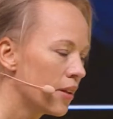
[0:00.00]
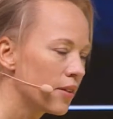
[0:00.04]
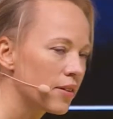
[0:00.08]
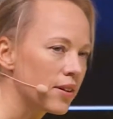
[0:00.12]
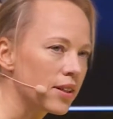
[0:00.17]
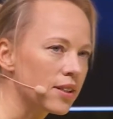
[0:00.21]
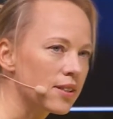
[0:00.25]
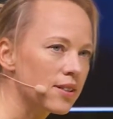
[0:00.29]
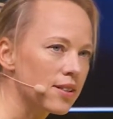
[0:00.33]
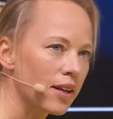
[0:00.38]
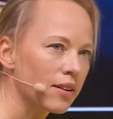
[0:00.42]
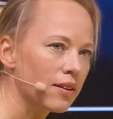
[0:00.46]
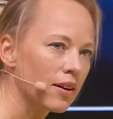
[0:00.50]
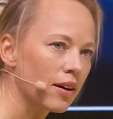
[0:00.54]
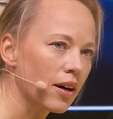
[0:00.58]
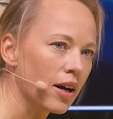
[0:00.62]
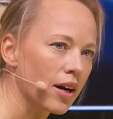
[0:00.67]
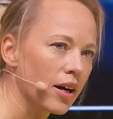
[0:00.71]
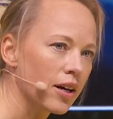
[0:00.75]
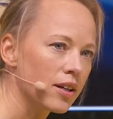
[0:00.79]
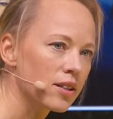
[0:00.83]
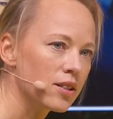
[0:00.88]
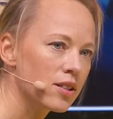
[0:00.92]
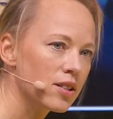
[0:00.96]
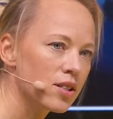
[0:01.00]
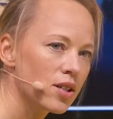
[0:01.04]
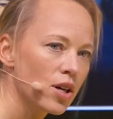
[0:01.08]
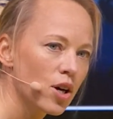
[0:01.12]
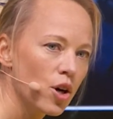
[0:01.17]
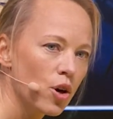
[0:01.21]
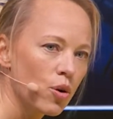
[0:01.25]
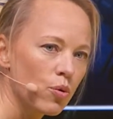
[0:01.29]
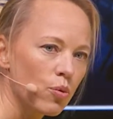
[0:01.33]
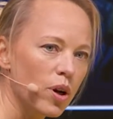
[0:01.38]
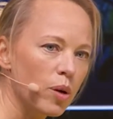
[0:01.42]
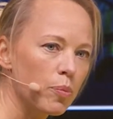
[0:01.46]
These satellites
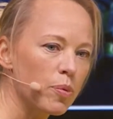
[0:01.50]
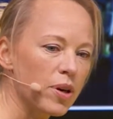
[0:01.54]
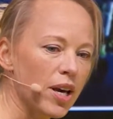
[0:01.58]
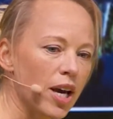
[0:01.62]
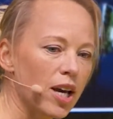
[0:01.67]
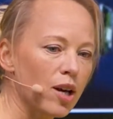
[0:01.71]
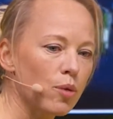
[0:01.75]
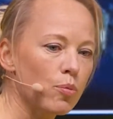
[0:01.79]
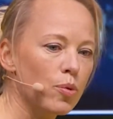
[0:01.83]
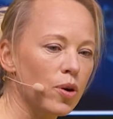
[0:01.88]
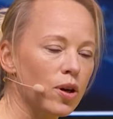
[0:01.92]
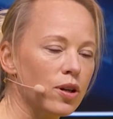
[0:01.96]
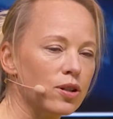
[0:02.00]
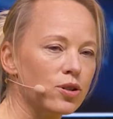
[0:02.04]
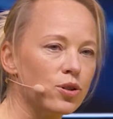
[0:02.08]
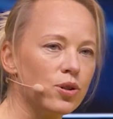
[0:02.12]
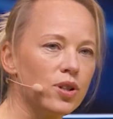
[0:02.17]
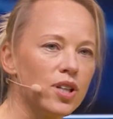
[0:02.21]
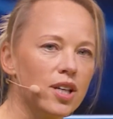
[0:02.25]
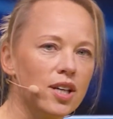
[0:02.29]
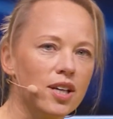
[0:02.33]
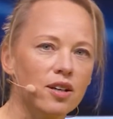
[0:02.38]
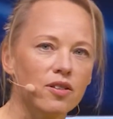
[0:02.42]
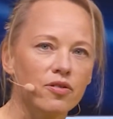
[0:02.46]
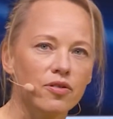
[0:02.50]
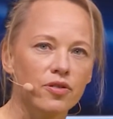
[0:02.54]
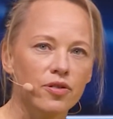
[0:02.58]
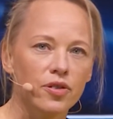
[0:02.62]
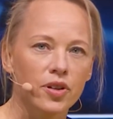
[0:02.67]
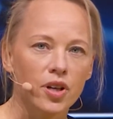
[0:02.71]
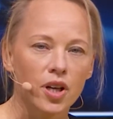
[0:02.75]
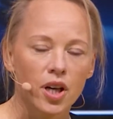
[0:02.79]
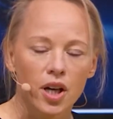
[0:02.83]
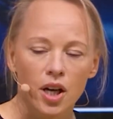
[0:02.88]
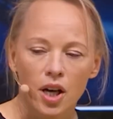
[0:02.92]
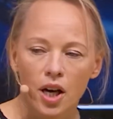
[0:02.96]
will be able to give
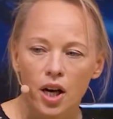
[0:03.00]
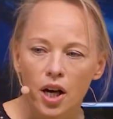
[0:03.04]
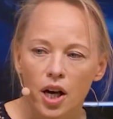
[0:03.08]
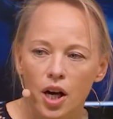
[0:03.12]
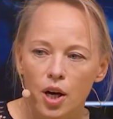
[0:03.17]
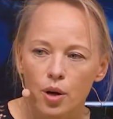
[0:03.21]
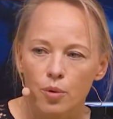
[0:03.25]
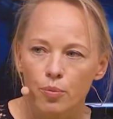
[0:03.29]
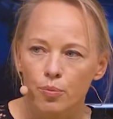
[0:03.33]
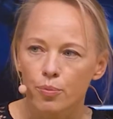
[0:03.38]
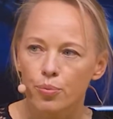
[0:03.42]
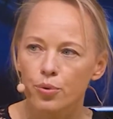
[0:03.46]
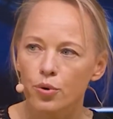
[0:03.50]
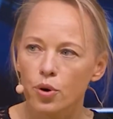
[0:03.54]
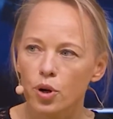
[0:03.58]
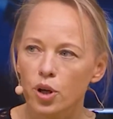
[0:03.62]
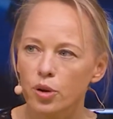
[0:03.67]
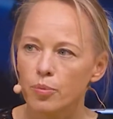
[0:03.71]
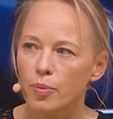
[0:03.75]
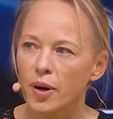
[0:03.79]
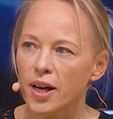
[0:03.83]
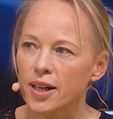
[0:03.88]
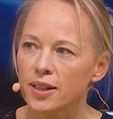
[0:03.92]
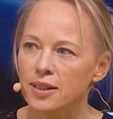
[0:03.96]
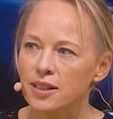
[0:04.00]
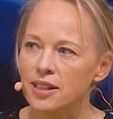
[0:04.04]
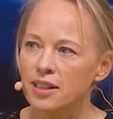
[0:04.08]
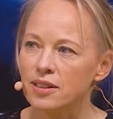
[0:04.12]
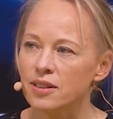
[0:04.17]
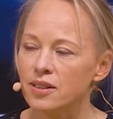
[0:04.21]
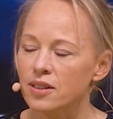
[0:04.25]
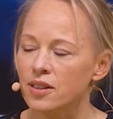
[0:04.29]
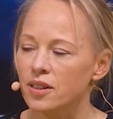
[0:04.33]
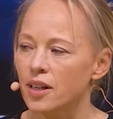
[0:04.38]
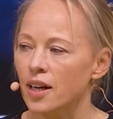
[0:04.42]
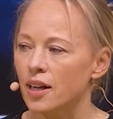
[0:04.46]
broadband
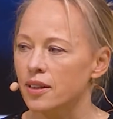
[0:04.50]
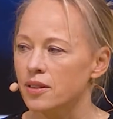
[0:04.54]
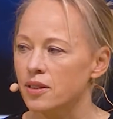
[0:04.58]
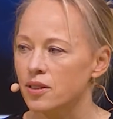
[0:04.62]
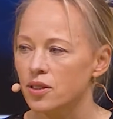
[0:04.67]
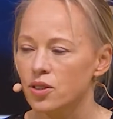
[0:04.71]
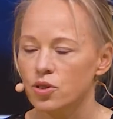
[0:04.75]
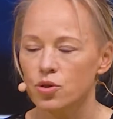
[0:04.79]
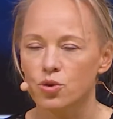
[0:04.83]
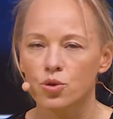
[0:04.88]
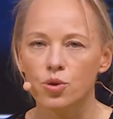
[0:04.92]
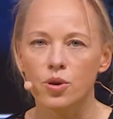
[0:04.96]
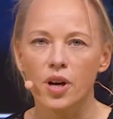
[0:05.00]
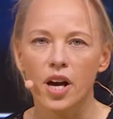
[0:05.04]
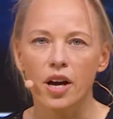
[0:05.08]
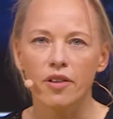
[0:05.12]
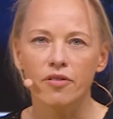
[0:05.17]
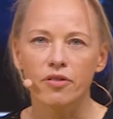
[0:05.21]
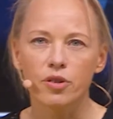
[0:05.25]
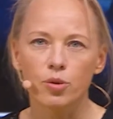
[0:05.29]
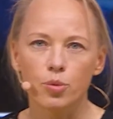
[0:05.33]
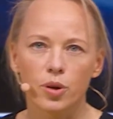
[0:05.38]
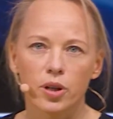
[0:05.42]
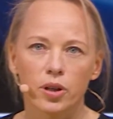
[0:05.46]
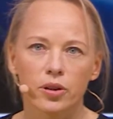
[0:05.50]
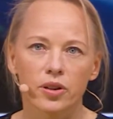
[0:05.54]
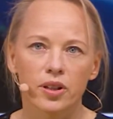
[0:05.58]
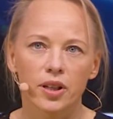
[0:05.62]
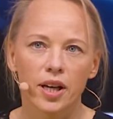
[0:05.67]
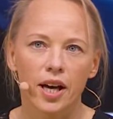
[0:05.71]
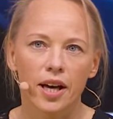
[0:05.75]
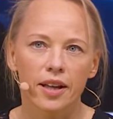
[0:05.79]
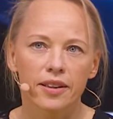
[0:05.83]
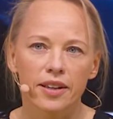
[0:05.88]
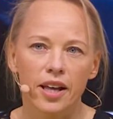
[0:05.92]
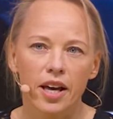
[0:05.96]
internet to
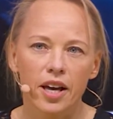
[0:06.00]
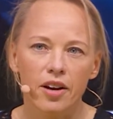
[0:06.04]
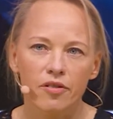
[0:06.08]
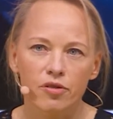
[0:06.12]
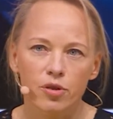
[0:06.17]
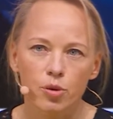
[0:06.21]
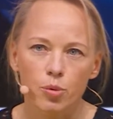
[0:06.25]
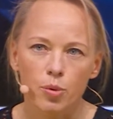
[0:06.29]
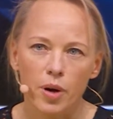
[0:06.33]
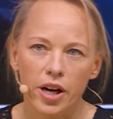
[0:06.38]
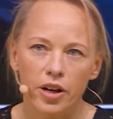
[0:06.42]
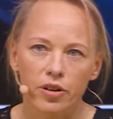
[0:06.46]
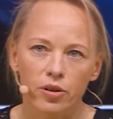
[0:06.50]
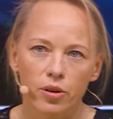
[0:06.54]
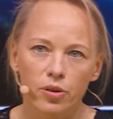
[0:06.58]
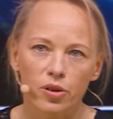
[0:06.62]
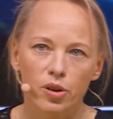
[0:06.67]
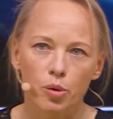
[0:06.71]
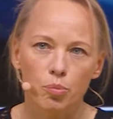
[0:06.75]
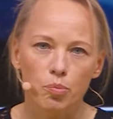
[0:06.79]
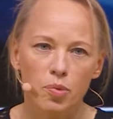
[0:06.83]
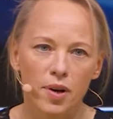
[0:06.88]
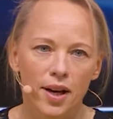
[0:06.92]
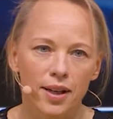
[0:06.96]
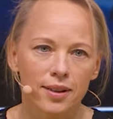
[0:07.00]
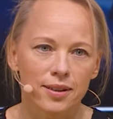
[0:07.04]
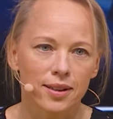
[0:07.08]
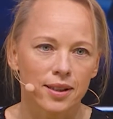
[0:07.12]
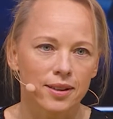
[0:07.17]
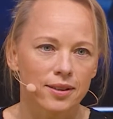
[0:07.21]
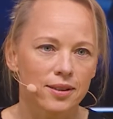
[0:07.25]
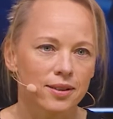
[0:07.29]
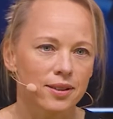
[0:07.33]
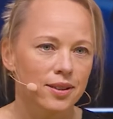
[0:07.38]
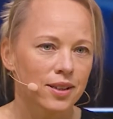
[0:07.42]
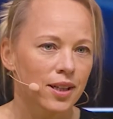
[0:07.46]
everyone and everywhere on the
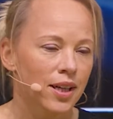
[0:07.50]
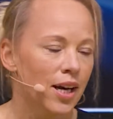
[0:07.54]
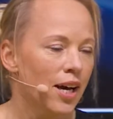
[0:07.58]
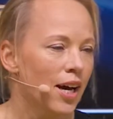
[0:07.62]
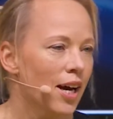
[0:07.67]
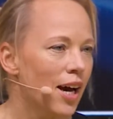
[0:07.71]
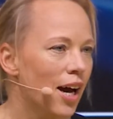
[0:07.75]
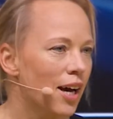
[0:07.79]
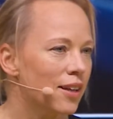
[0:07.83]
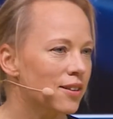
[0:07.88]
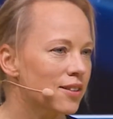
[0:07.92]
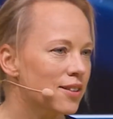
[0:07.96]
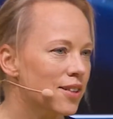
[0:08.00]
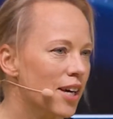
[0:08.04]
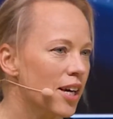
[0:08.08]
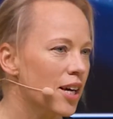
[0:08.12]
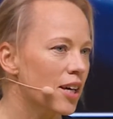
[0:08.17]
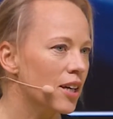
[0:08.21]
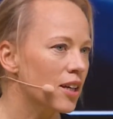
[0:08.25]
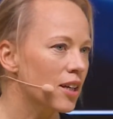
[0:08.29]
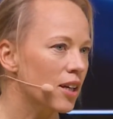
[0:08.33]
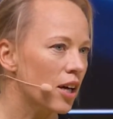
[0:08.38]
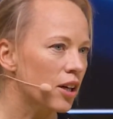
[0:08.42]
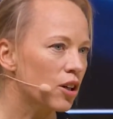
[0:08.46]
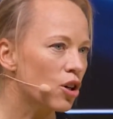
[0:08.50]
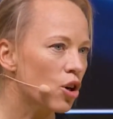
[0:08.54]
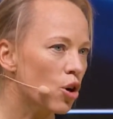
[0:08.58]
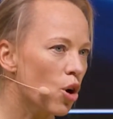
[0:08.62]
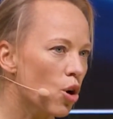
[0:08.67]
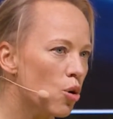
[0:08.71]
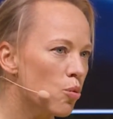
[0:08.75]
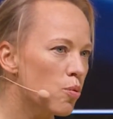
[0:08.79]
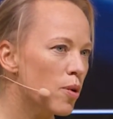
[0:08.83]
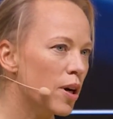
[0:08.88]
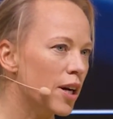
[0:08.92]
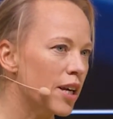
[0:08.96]
planet and take
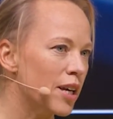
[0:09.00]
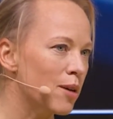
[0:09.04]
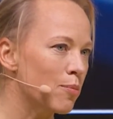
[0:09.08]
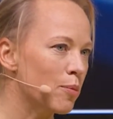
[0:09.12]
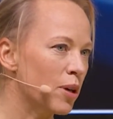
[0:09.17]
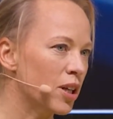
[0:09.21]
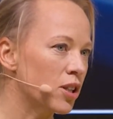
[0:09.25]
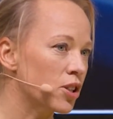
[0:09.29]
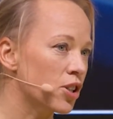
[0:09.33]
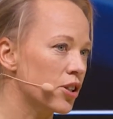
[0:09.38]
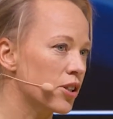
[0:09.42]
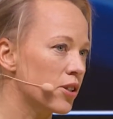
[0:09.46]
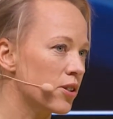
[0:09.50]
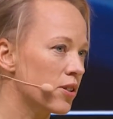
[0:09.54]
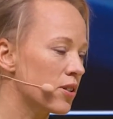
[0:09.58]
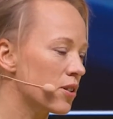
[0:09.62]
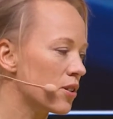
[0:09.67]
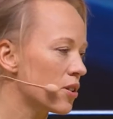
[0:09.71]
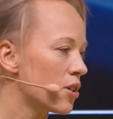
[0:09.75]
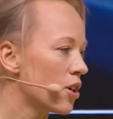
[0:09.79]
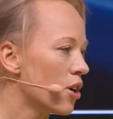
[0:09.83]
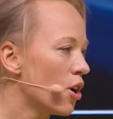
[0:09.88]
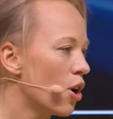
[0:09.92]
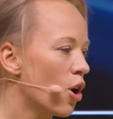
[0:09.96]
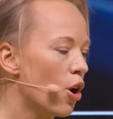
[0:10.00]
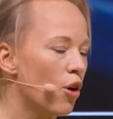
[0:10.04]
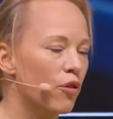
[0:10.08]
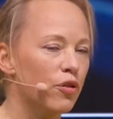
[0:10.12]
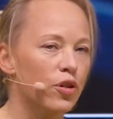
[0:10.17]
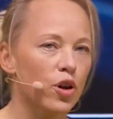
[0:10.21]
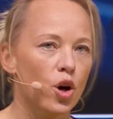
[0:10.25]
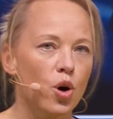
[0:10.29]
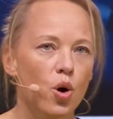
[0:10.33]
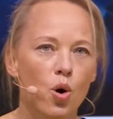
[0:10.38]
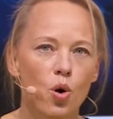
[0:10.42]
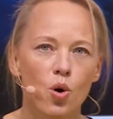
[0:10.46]
global images of
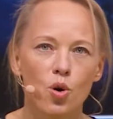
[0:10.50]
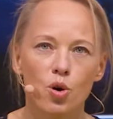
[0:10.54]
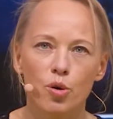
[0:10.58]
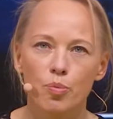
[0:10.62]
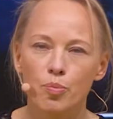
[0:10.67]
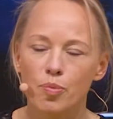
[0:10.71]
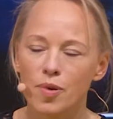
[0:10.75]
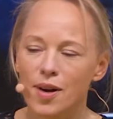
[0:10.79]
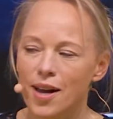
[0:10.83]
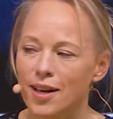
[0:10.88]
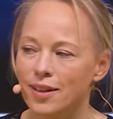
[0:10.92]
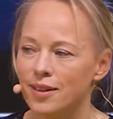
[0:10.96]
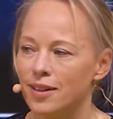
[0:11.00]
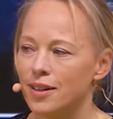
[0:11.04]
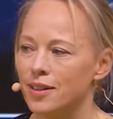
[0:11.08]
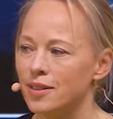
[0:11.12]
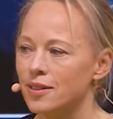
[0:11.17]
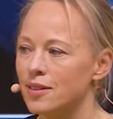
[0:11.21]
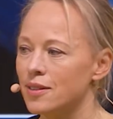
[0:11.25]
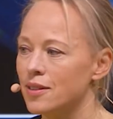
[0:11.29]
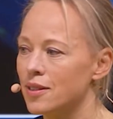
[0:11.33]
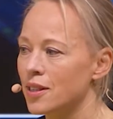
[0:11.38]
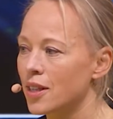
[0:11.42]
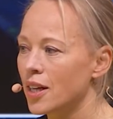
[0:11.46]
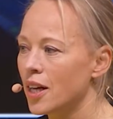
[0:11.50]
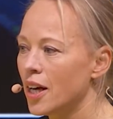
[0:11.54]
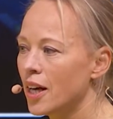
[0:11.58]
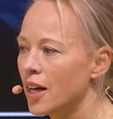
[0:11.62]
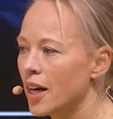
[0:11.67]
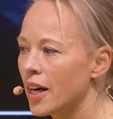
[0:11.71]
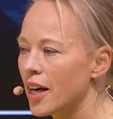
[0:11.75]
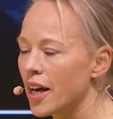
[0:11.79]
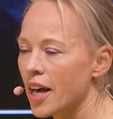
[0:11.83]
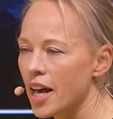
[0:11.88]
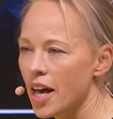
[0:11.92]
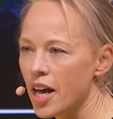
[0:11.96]
the whole planet
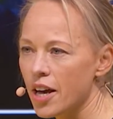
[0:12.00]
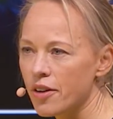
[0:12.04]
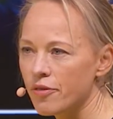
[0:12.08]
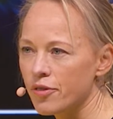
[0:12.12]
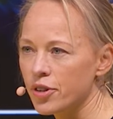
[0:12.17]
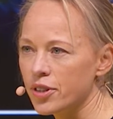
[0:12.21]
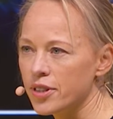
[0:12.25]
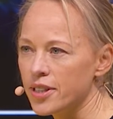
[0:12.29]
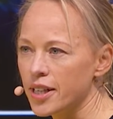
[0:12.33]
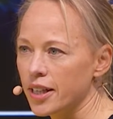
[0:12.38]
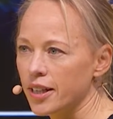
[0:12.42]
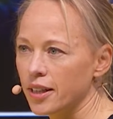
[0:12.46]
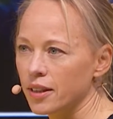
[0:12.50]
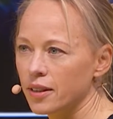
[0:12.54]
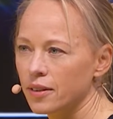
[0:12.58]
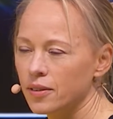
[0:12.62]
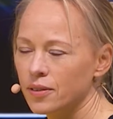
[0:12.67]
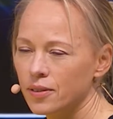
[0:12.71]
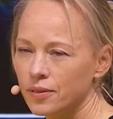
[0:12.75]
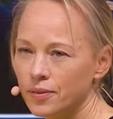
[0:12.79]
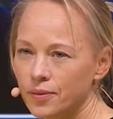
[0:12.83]
every day.